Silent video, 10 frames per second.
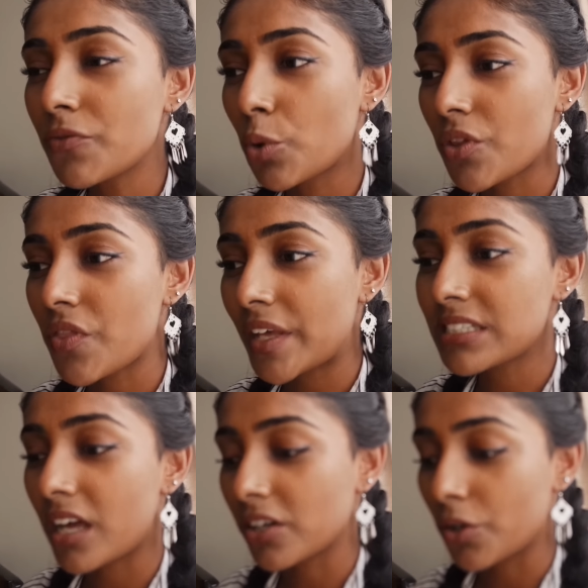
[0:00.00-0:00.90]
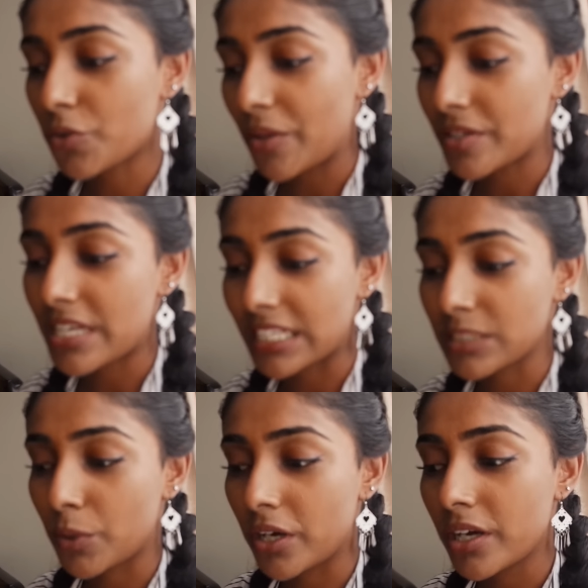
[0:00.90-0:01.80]
overall, the things that I got throughout the
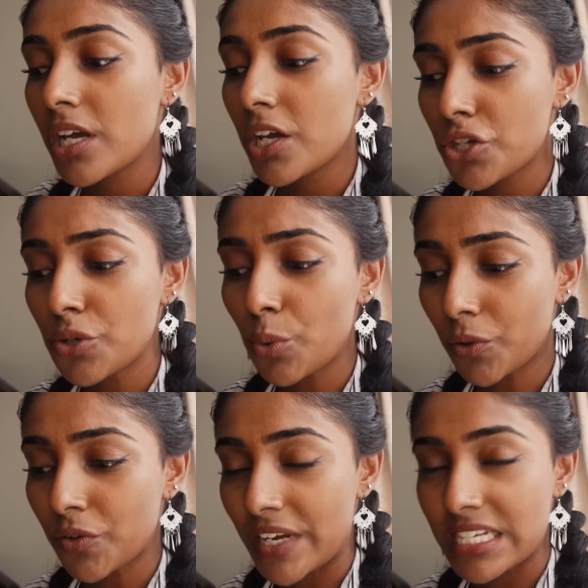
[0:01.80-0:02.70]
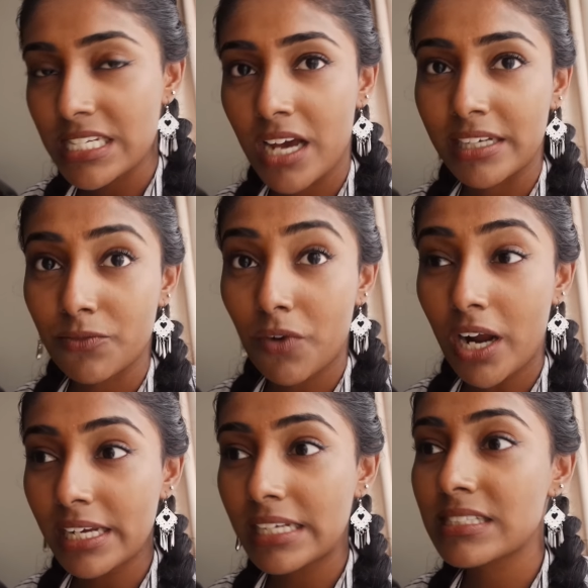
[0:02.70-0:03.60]
test were 2 or 3 turning
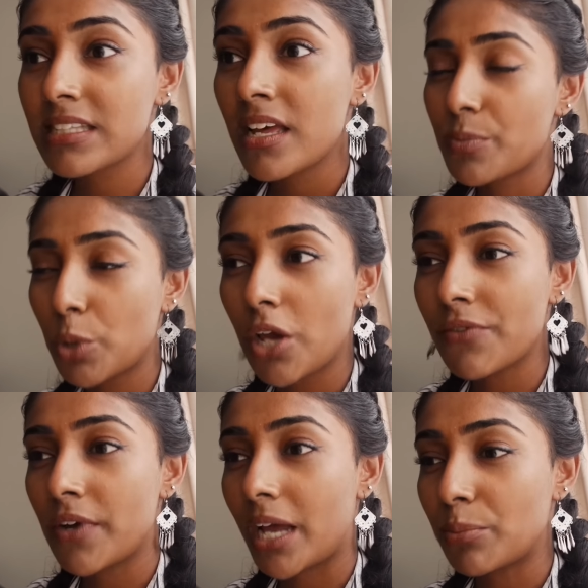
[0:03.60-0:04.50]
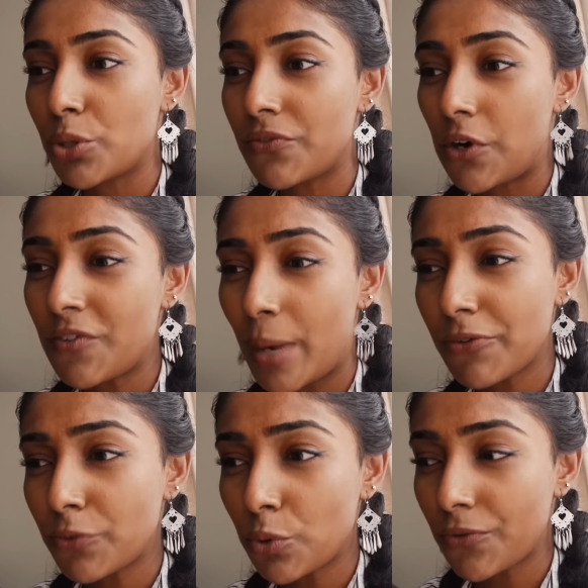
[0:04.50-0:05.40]
right. I had to pull over and move off
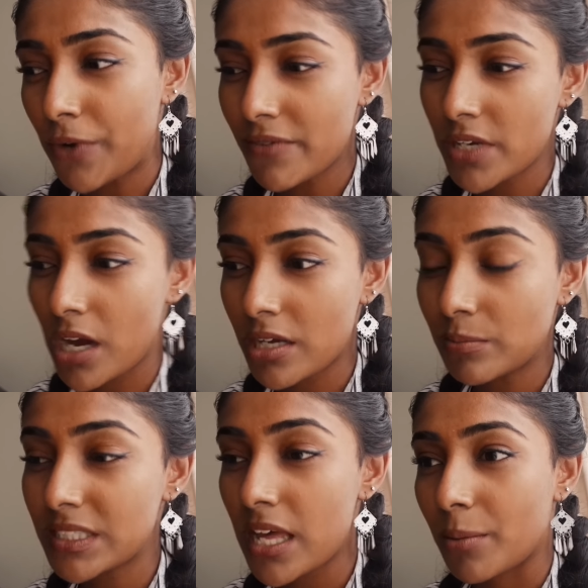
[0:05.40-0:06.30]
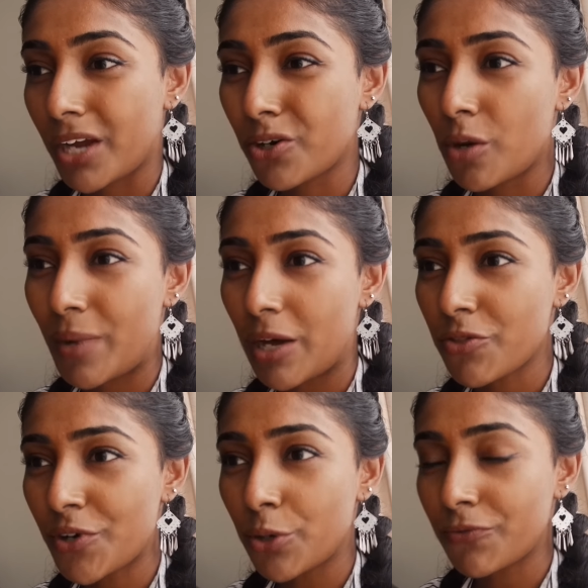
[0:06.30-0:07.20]
about 4 or 5 times. I got
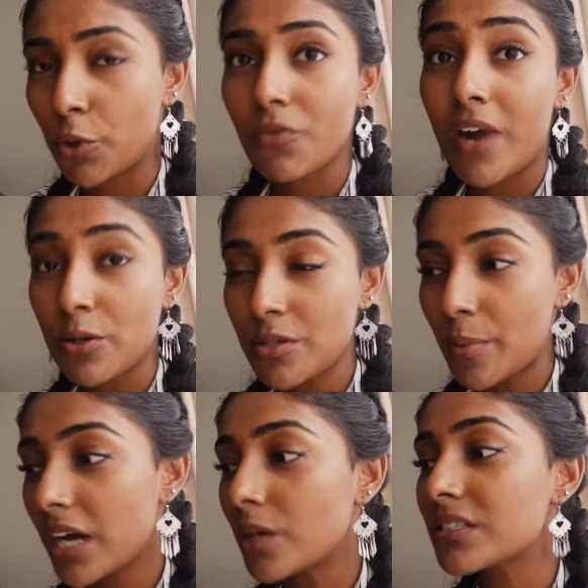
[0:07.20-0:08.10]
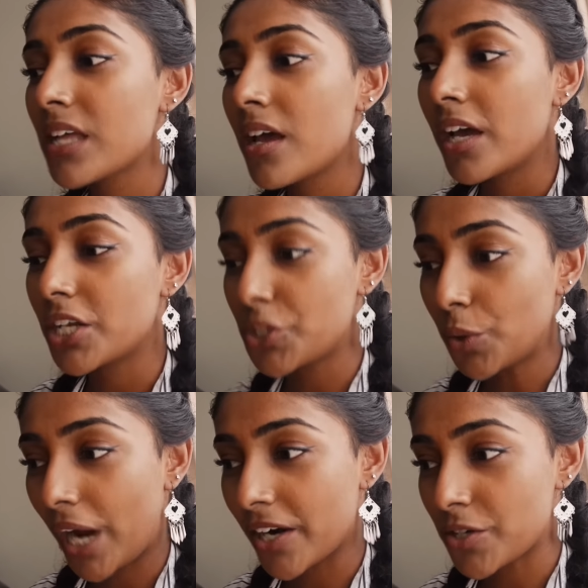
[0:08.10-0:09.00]
about 3 or 4 roundabouts, a
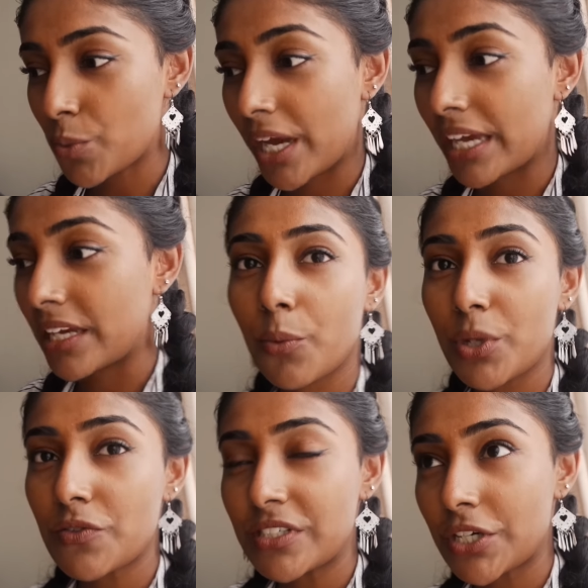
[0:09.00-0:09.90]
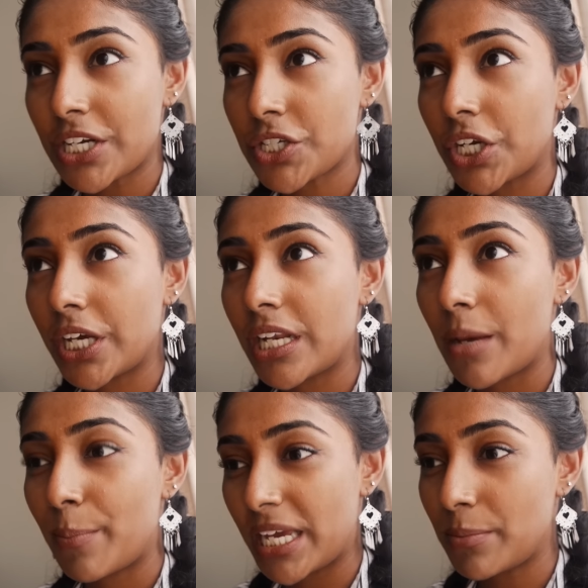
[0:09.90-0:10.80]
dual carriageway, a width restriction,
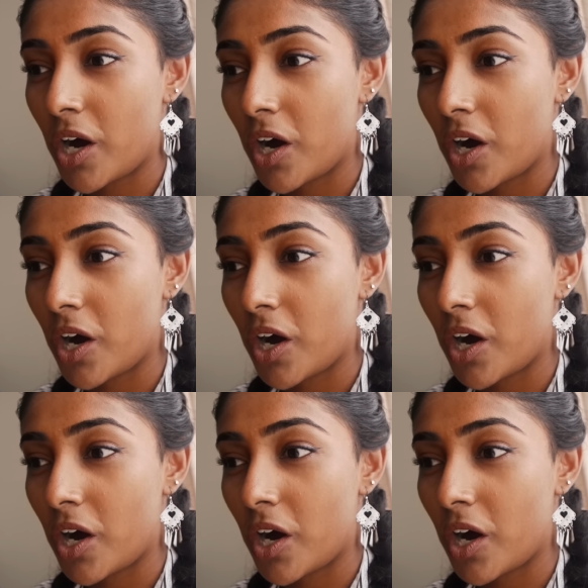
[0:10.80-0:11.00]
a bay